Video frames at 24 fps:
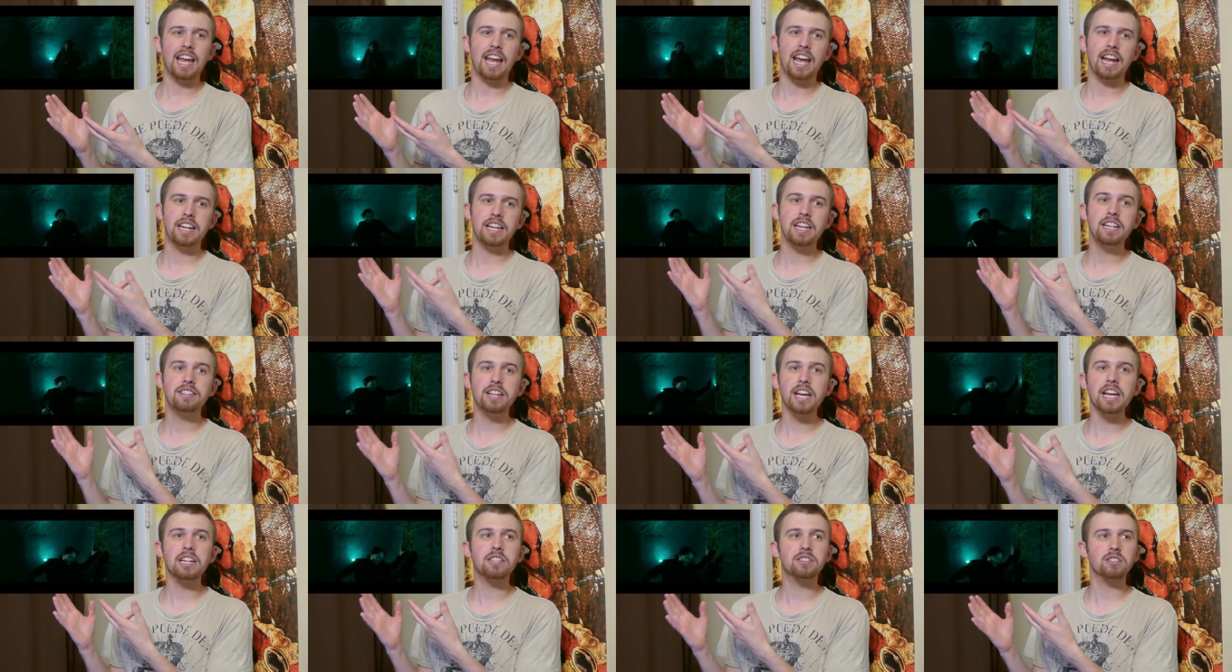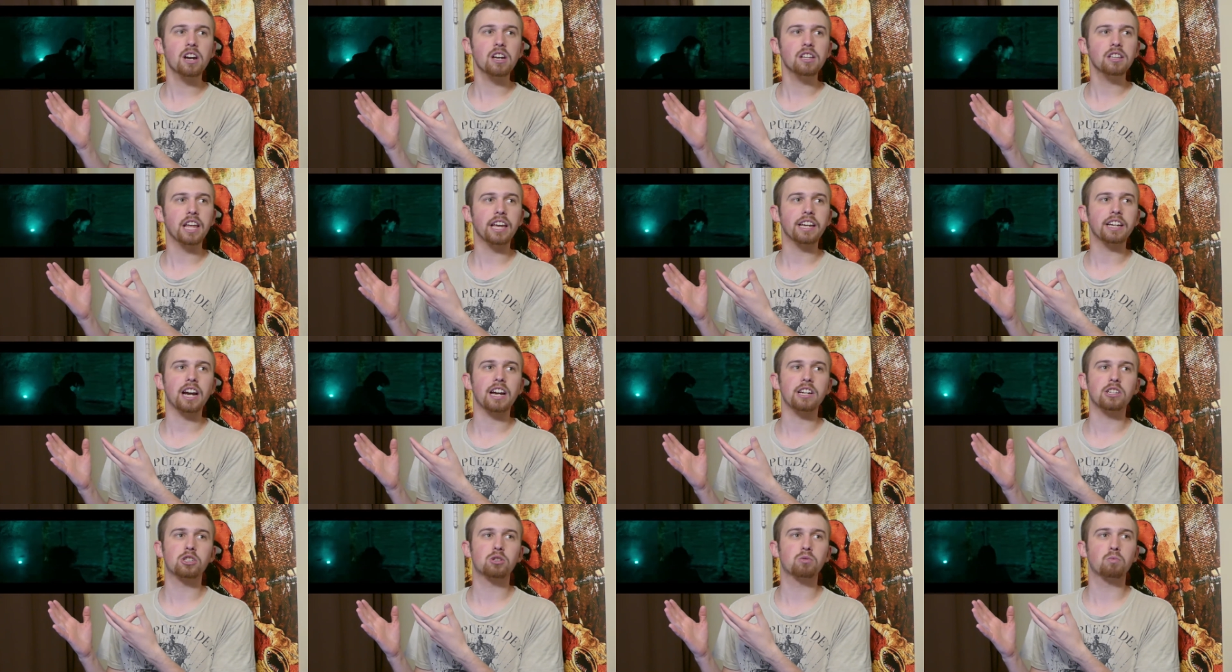and he takes on like,
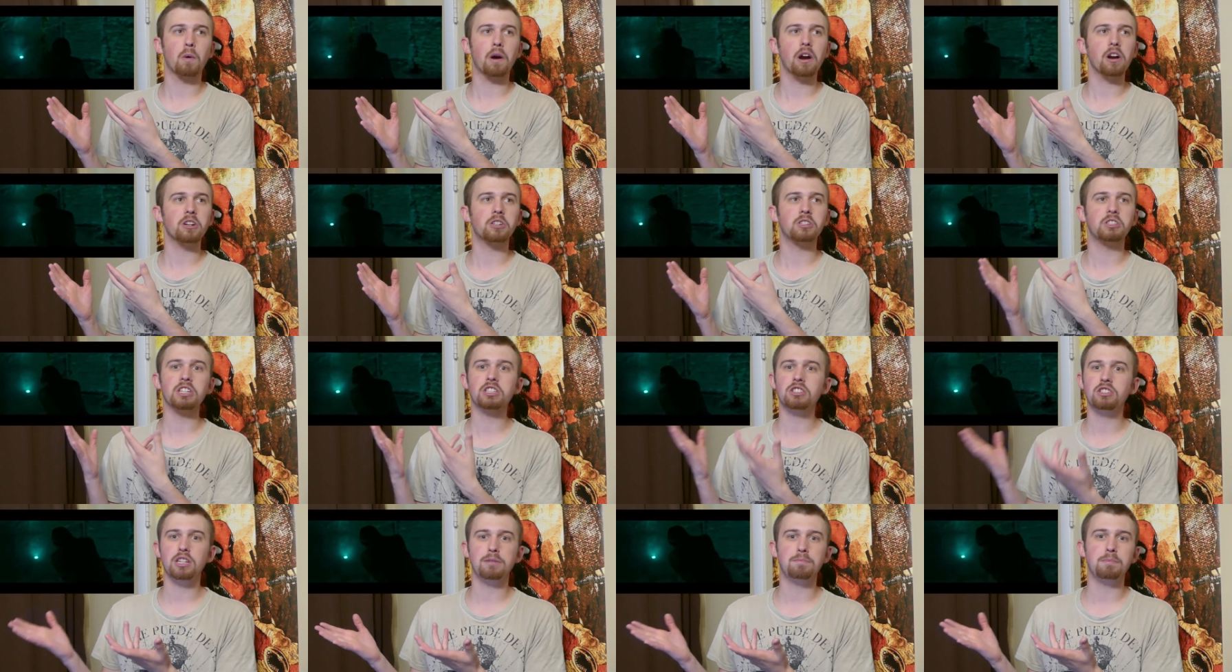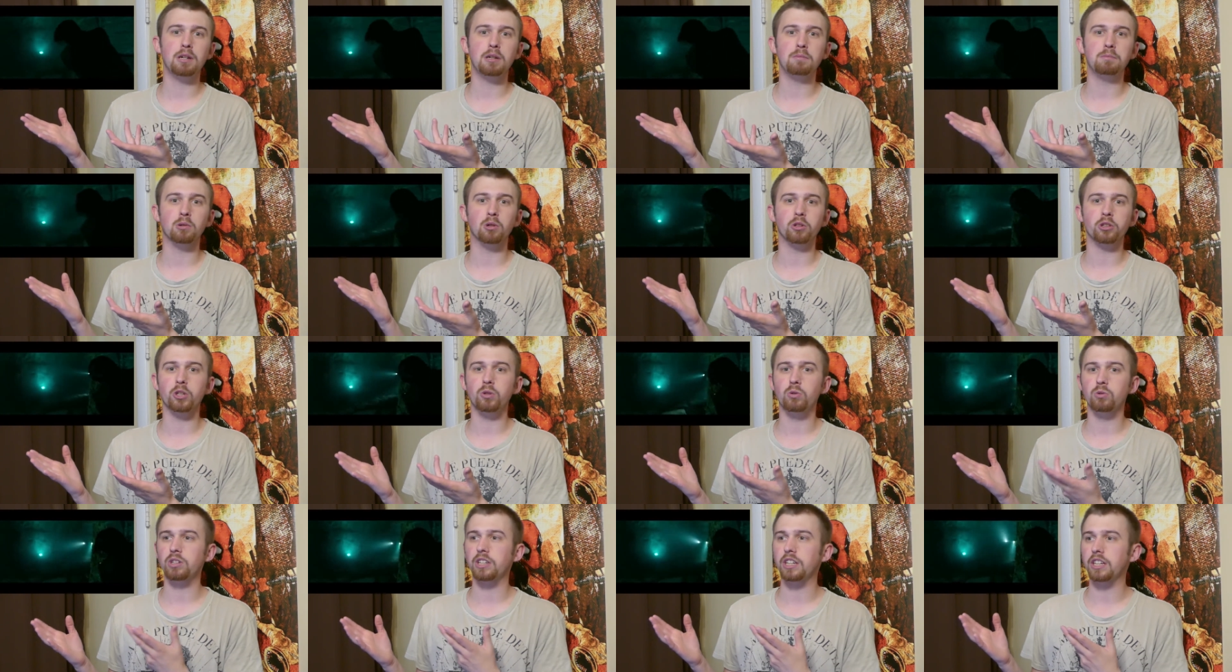I swear, 60 people
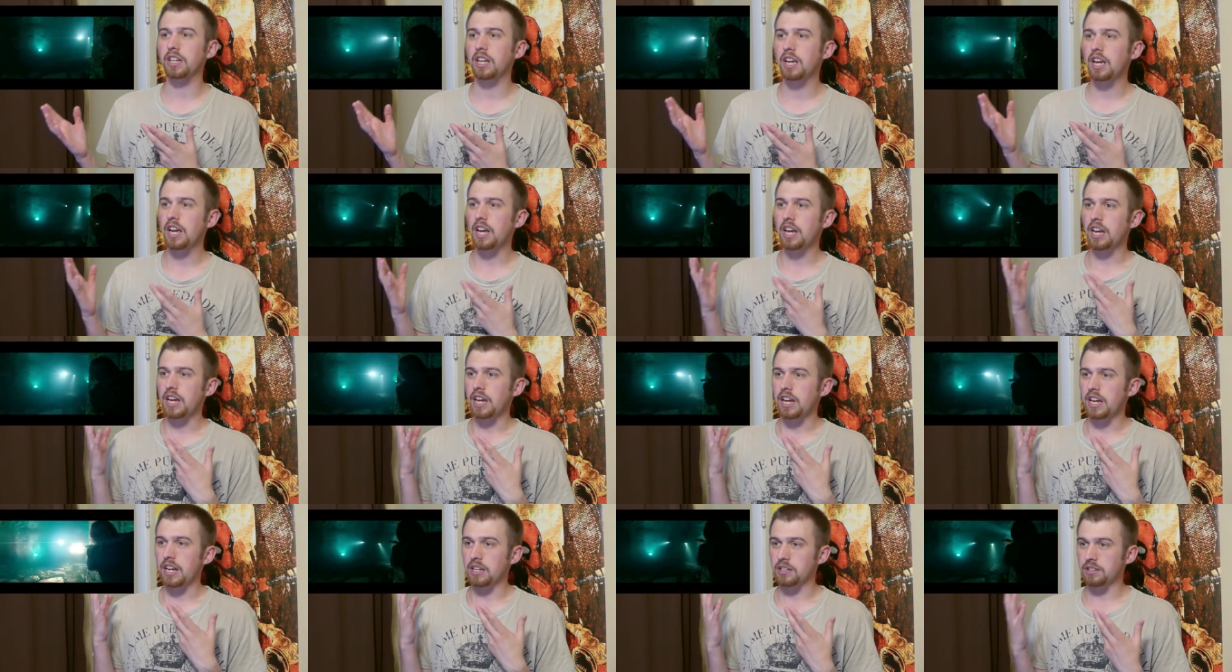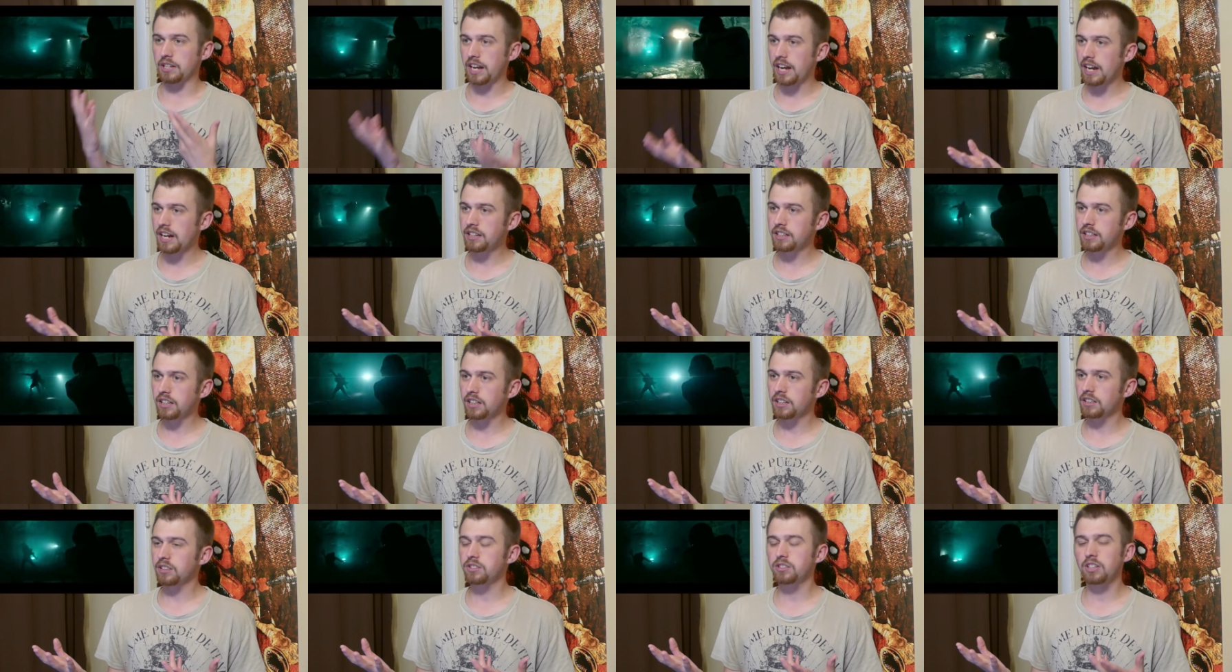using his
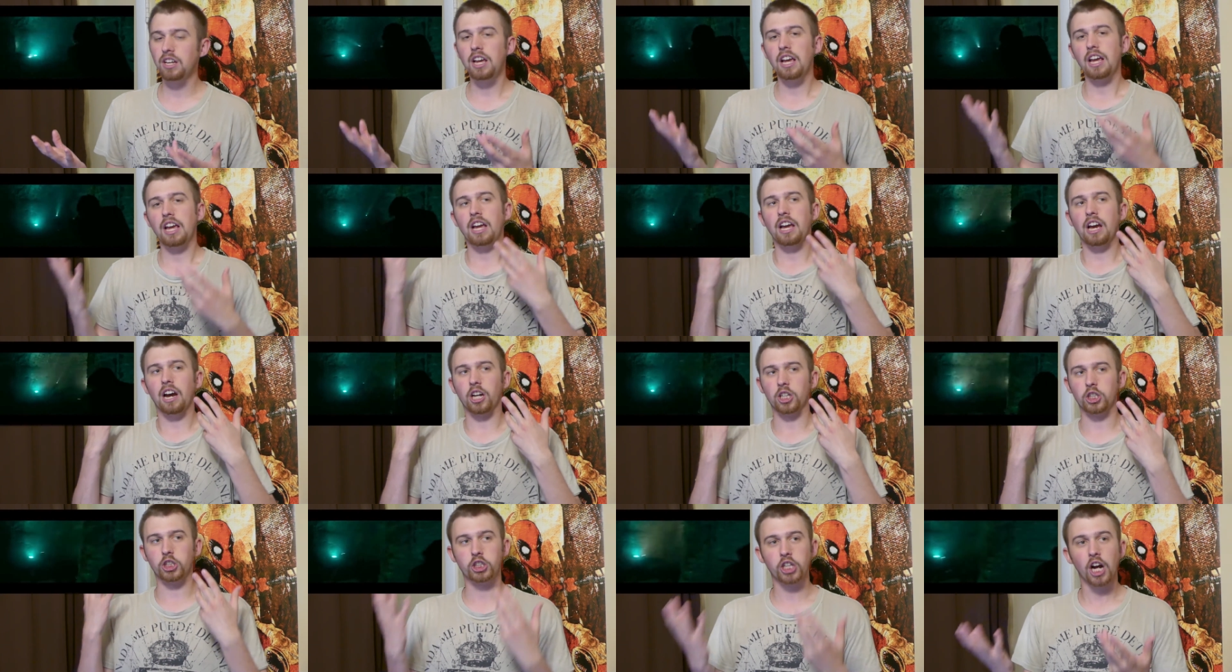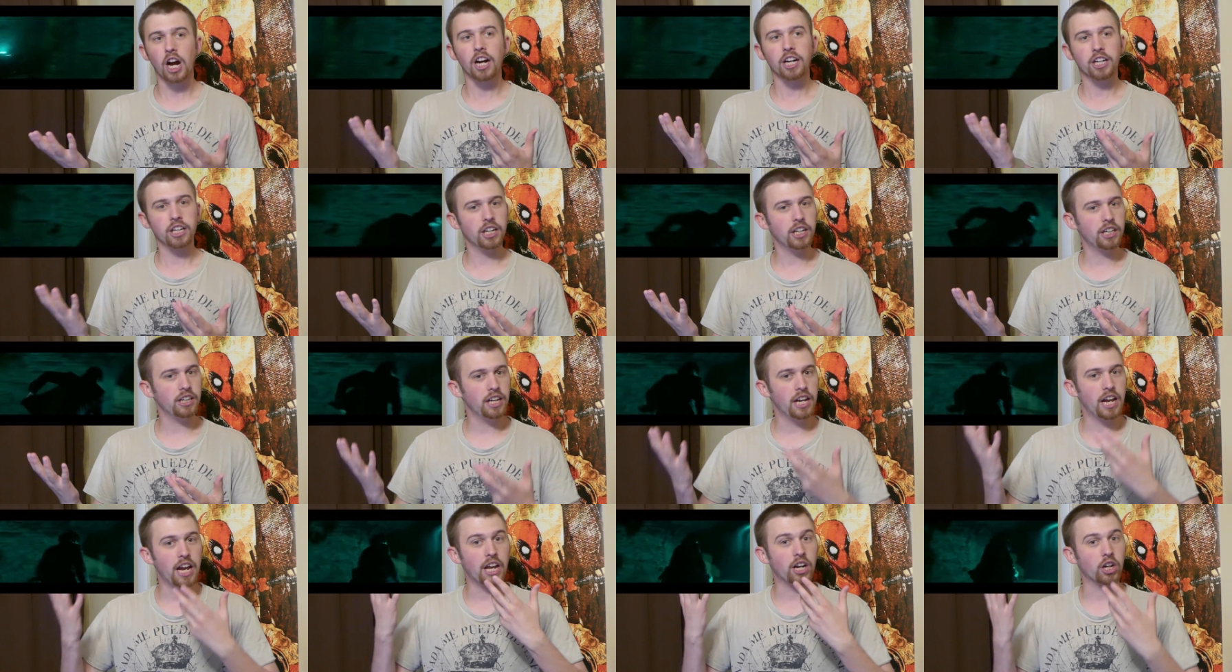handguns, a
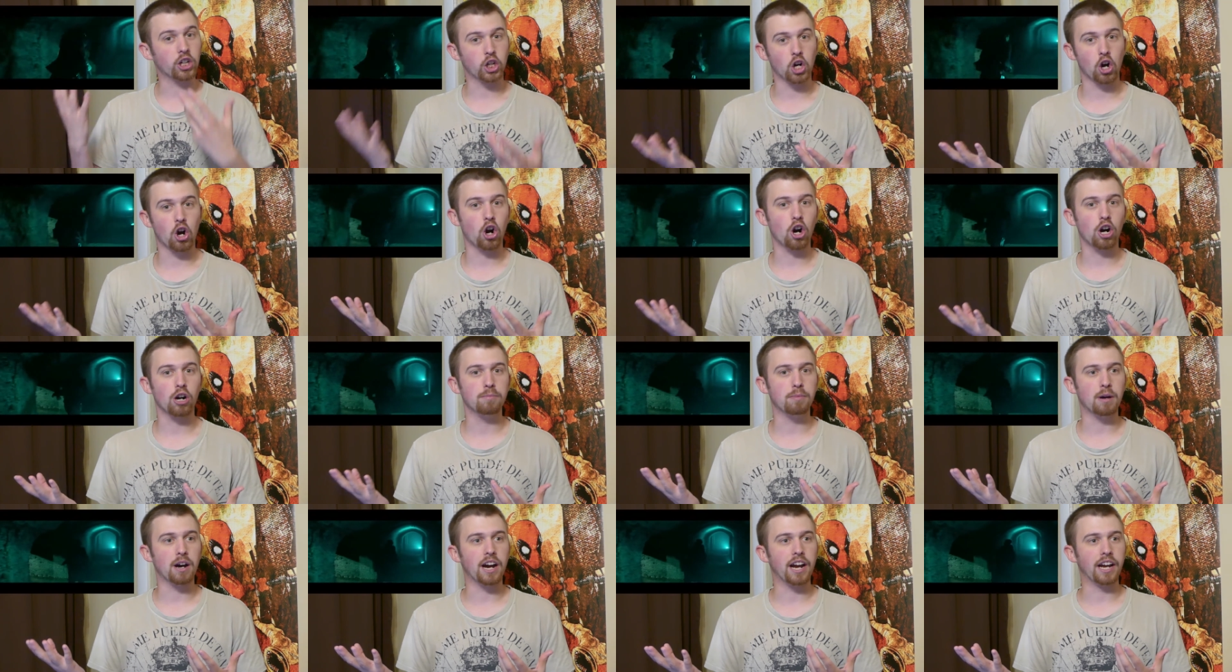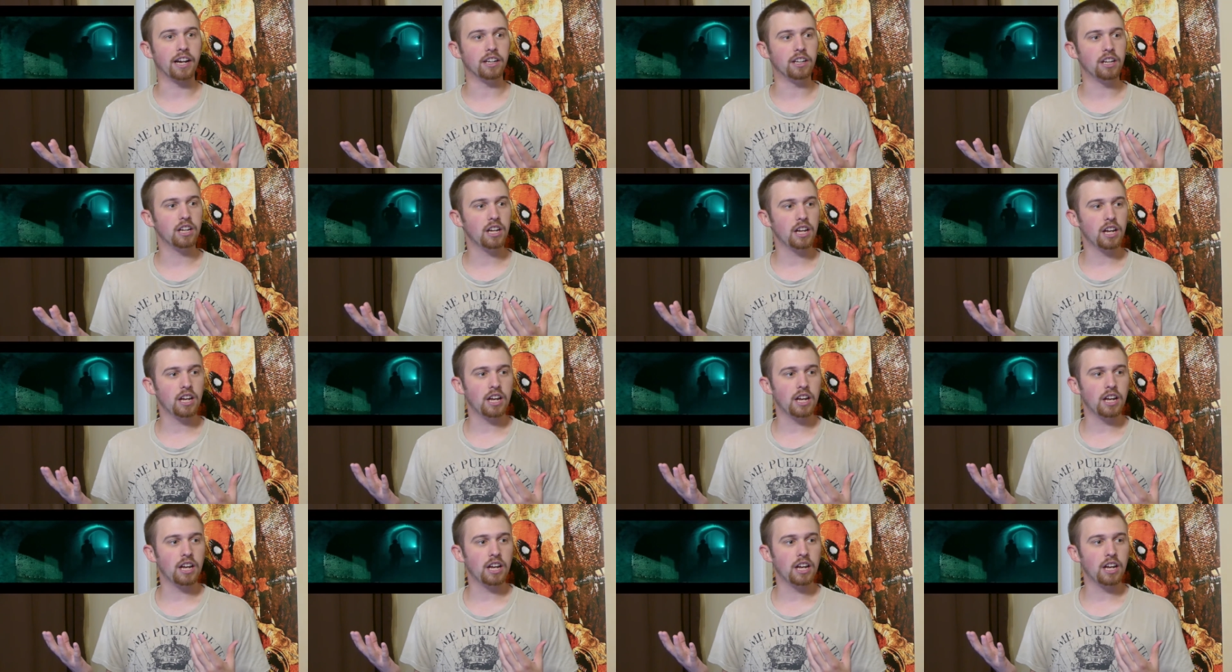shotgun, and a carbine,